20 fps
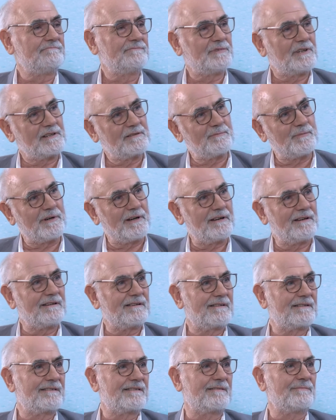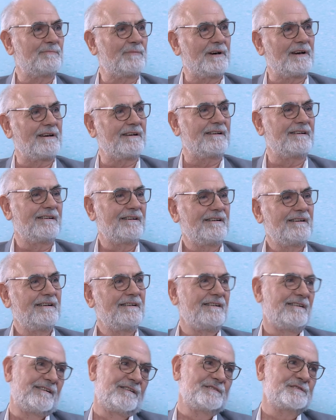That's my
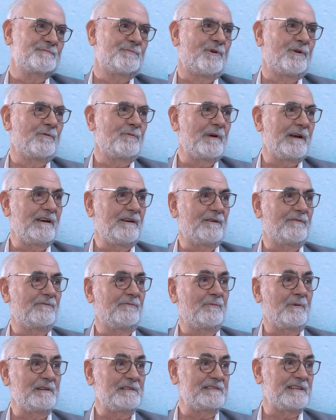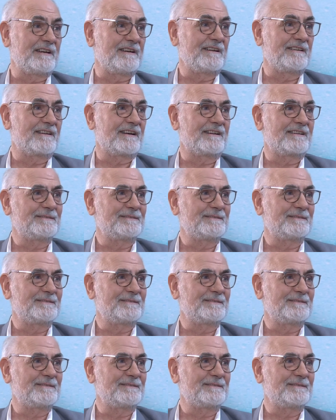small way of saying that.